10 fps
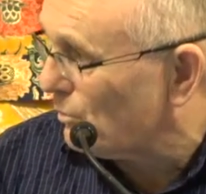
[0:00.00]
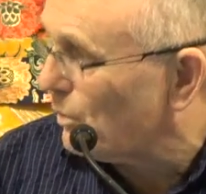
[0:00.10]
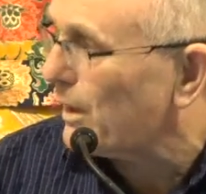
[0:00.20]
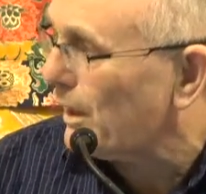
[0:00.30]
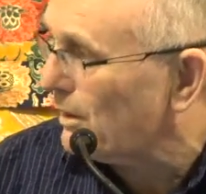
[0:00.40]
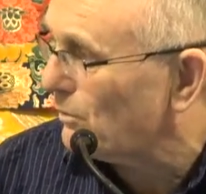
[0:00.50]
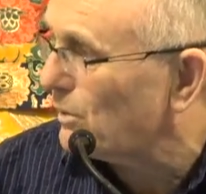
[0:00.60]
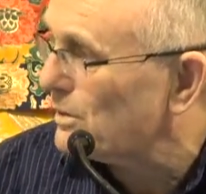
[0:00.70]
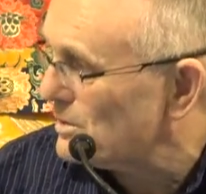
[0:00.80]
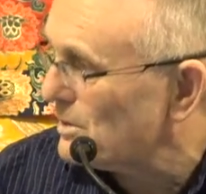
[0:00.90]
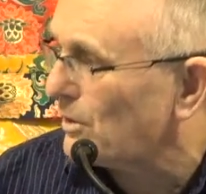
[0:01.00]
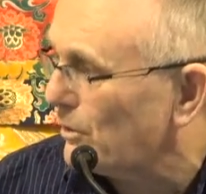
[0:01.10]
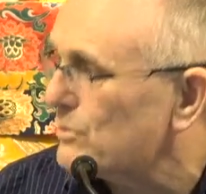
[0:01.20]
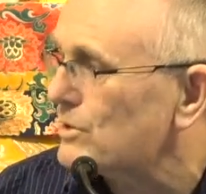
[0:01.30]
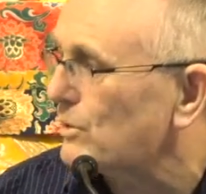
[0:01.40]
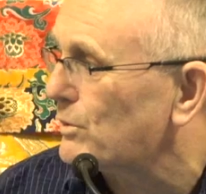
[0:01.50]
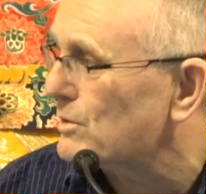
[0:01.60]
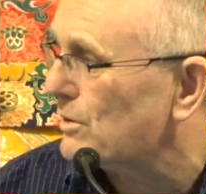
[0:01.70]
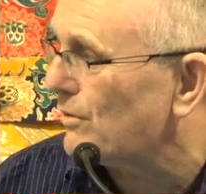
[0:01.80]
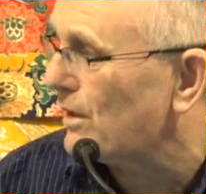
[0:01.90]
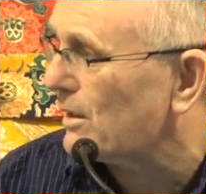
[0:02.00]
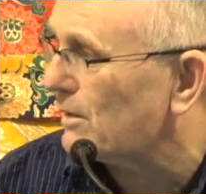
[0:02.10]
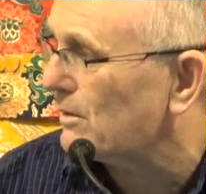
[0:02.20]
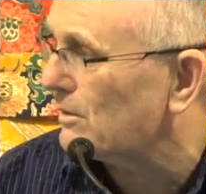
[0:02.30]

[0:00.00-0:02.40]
What is the consequence of that?